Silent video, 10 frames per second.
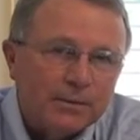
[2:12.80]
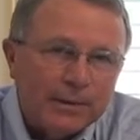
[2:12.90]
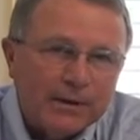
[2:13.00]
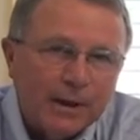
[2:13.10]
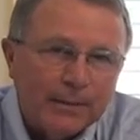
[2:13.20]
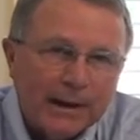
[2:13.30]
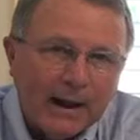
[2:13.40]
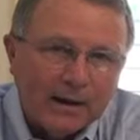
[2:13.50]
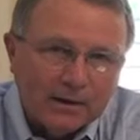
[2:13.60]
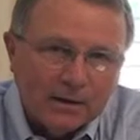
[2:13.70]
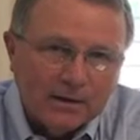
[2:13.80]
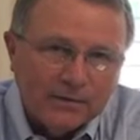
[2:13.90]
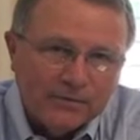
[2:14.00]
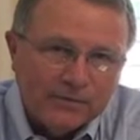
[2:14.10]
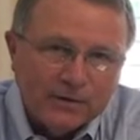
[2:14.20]
to be coming out
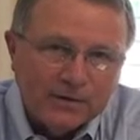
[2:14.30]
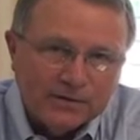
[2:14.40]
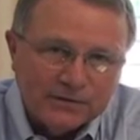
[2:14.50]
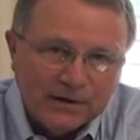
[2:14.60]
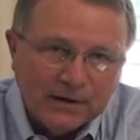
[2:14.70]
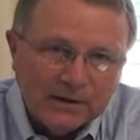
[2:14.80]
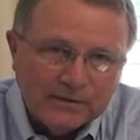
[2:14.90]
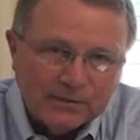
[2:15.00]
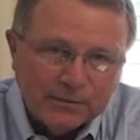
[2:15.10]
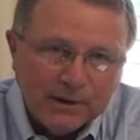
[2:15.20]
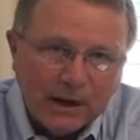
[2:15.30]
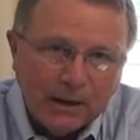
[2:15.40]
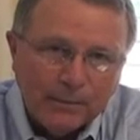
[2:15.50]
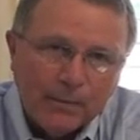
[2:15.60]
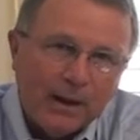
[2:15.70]
of the Senate
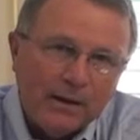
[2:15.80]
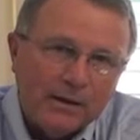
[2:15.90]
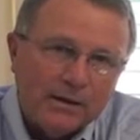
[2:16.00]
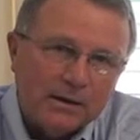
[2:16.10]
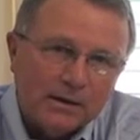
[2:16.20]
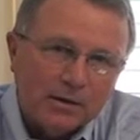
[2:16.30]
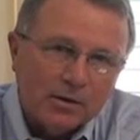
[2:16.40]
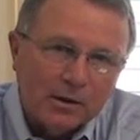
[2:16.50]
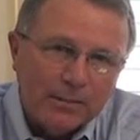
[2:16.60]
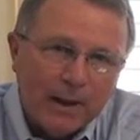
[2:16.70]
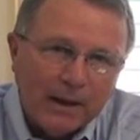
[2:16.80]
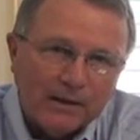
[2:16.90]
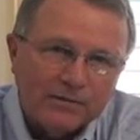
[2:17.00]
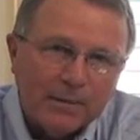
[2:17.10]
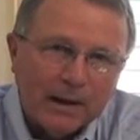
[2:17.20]
sometime uh, early
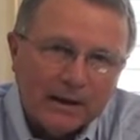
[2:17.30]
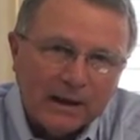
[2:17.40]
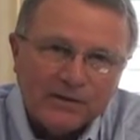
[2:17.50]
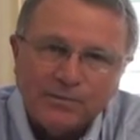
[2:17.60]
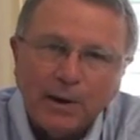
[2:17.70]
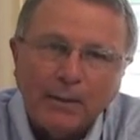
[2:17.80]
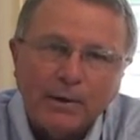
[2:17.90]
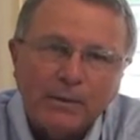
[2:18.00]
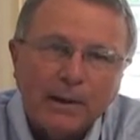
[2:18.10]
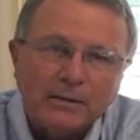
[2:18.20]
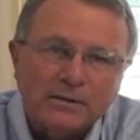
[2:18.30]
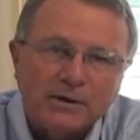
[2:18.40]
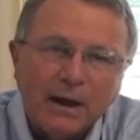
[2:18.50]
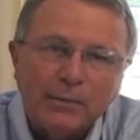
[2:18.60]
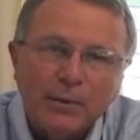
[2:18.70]
May is my guess, probably about
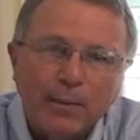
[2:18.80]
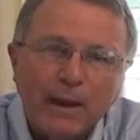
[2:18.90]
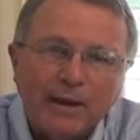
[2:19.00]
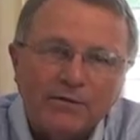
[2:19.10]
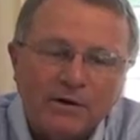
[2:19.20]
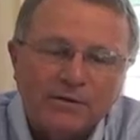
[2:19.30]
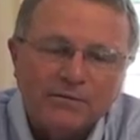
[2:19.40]
the time we may have our